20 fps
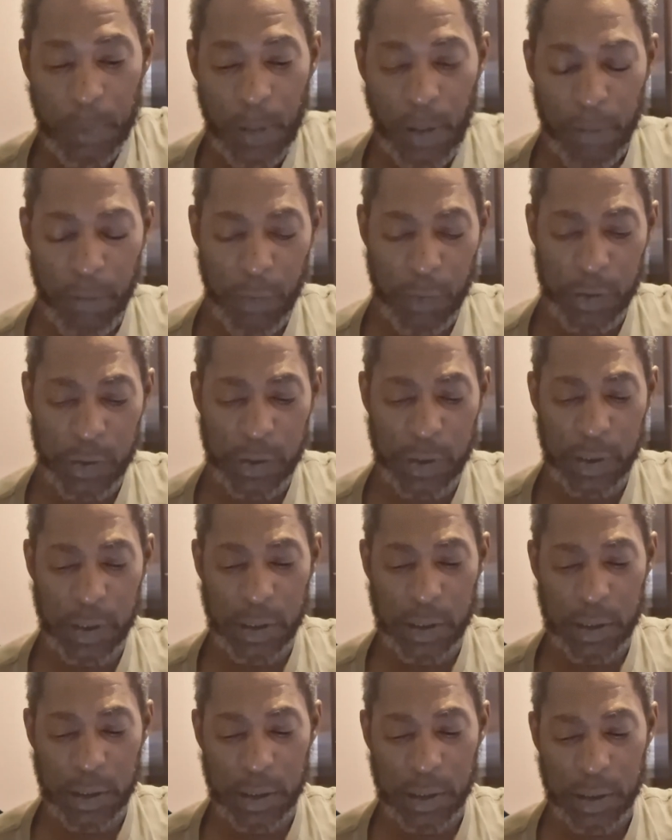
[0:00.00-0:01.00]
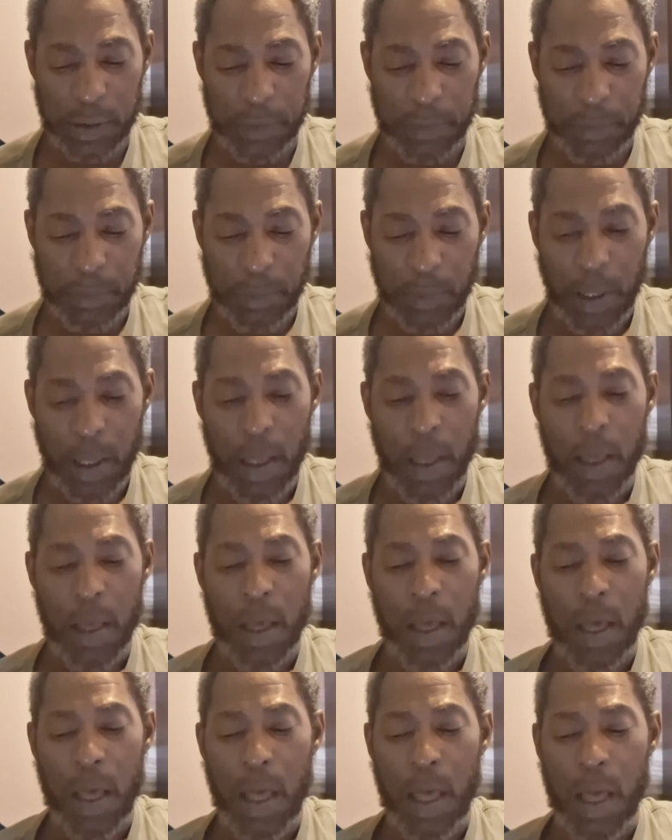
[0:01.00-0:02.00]
Verse 16.
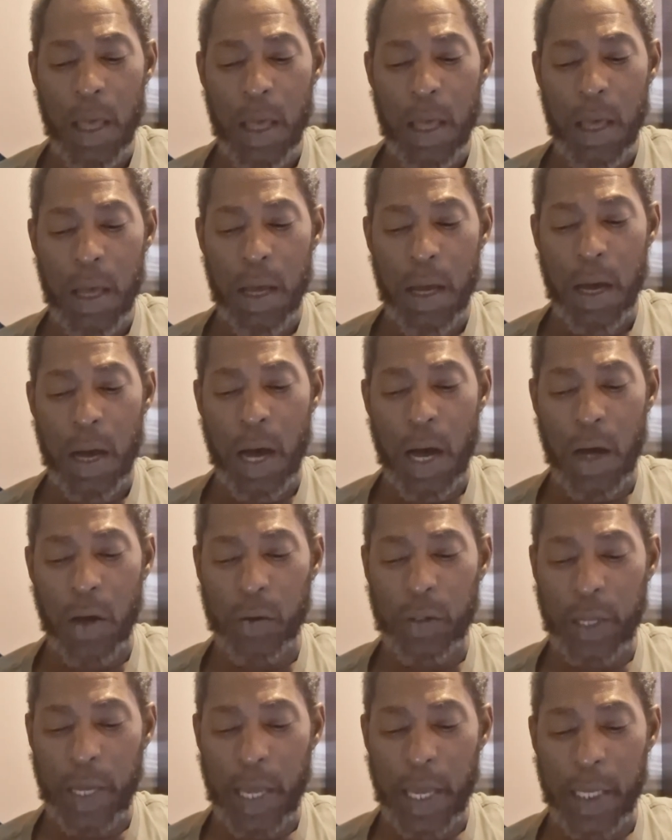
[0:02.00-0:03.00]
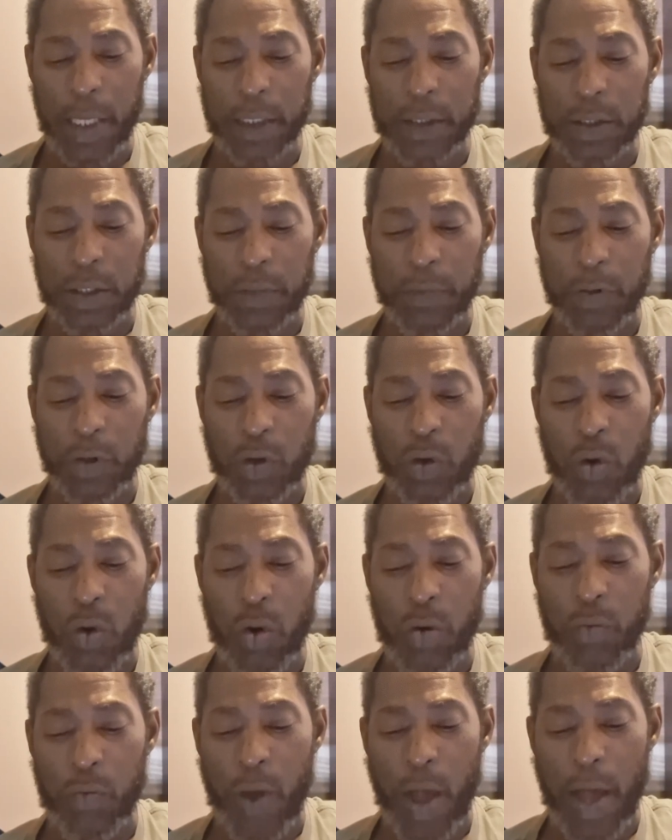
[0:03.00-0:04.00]
All the hangings of the
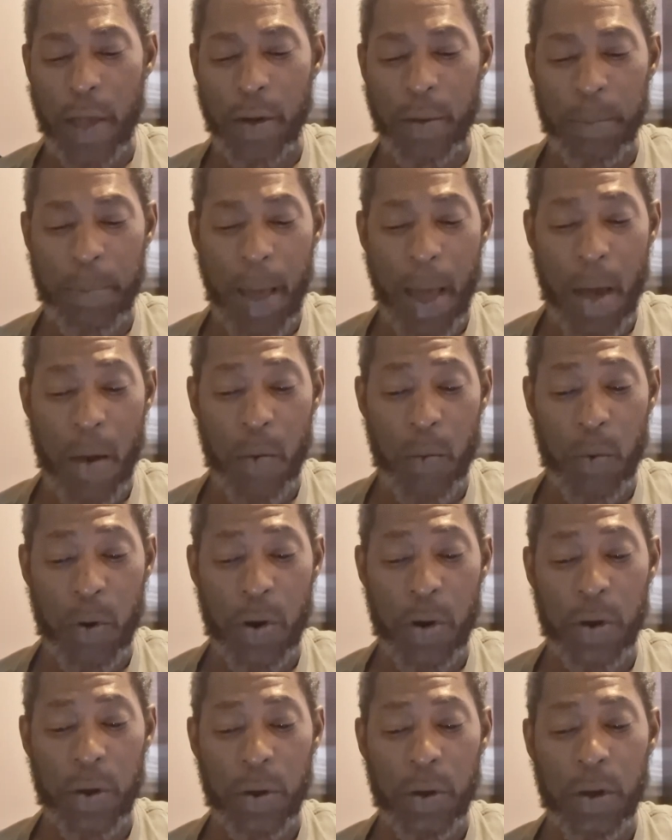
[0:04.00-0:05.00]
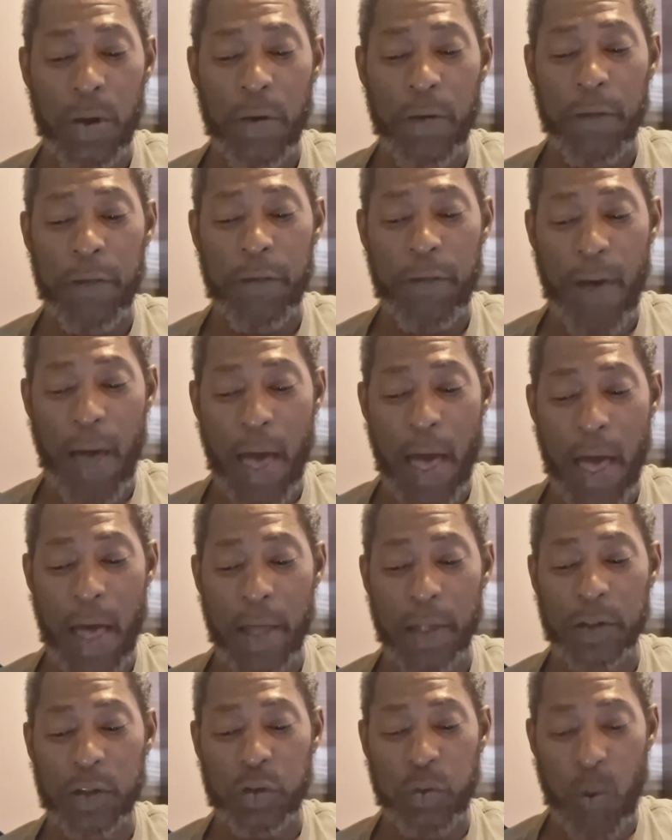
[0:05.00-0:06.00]
court round about were of
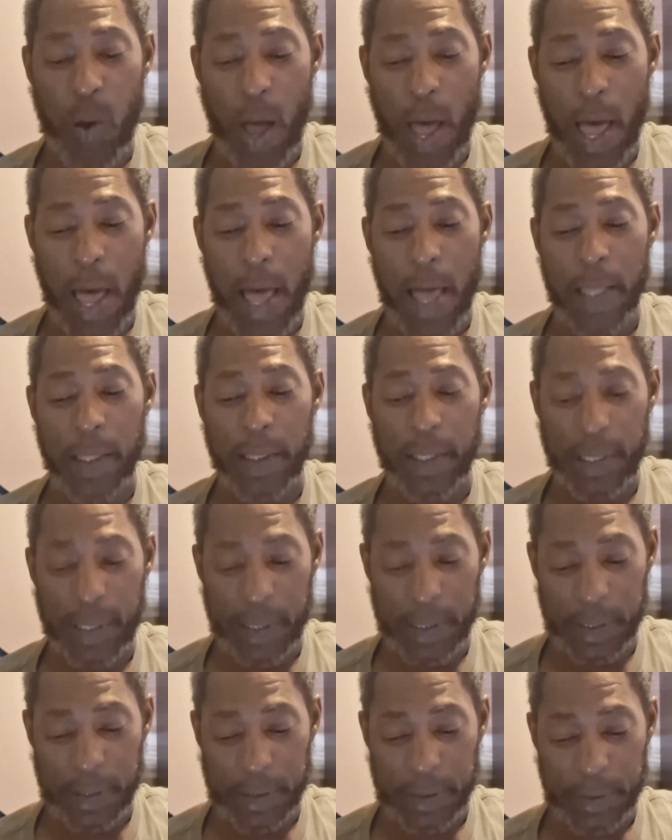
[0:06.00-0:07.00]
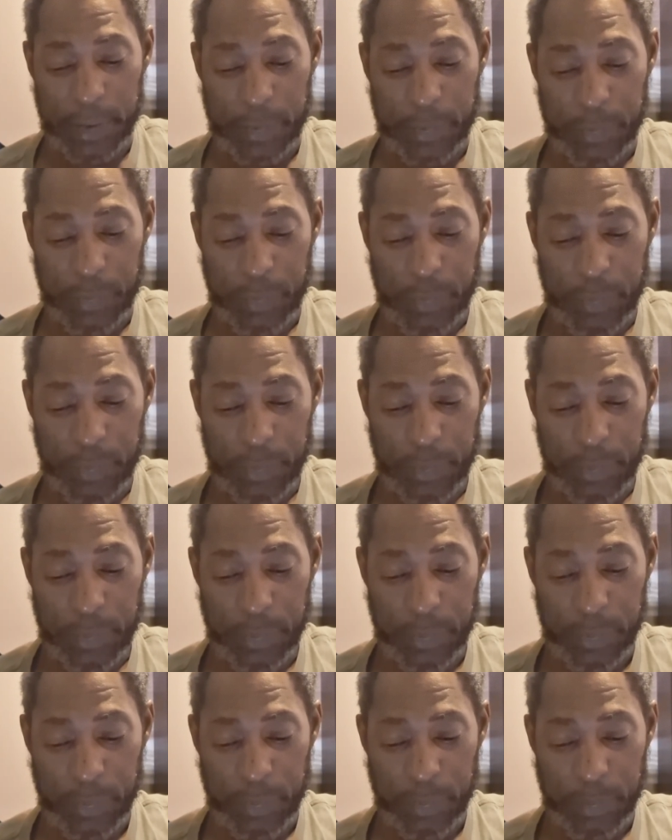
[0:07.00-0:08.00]
fine twined linen.
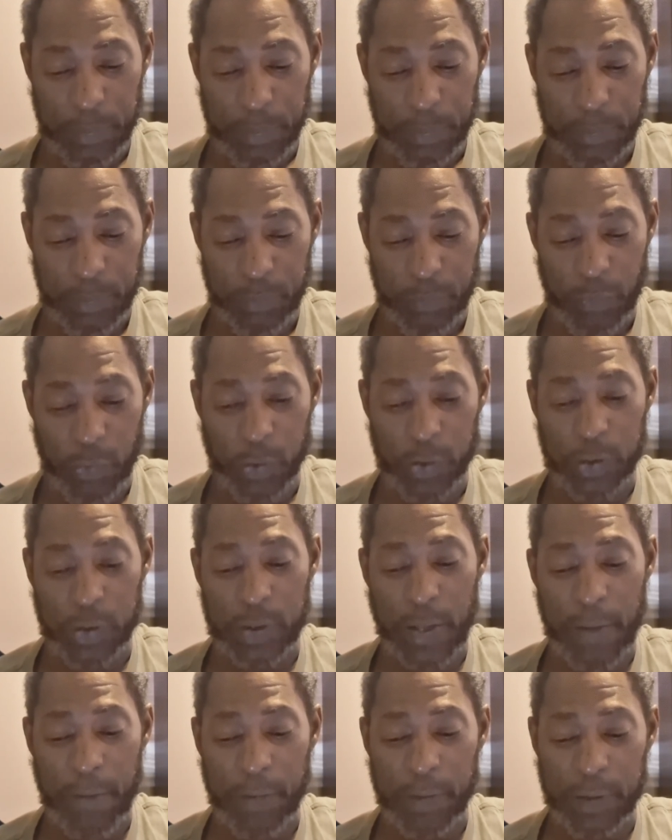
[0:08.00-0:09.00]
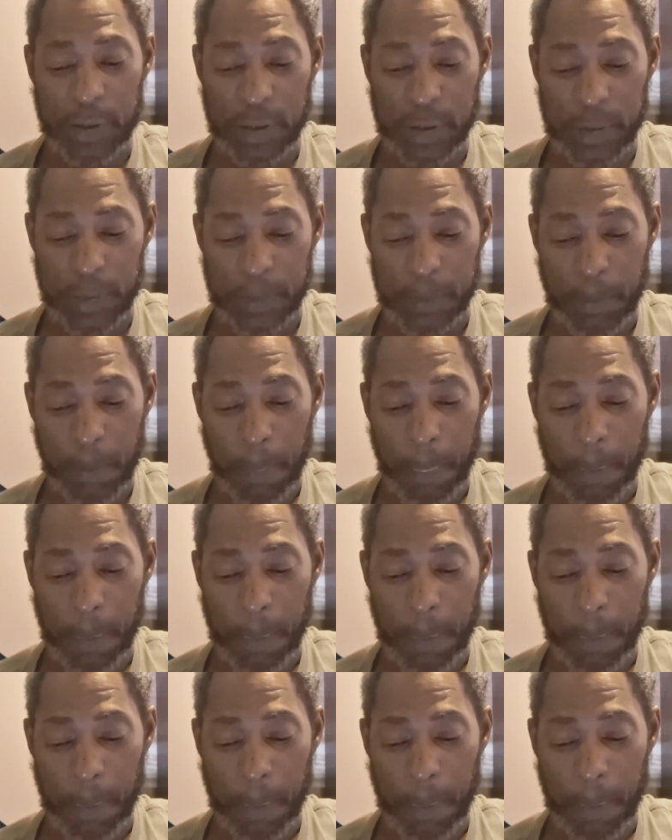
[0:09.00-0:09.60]
Verse 17.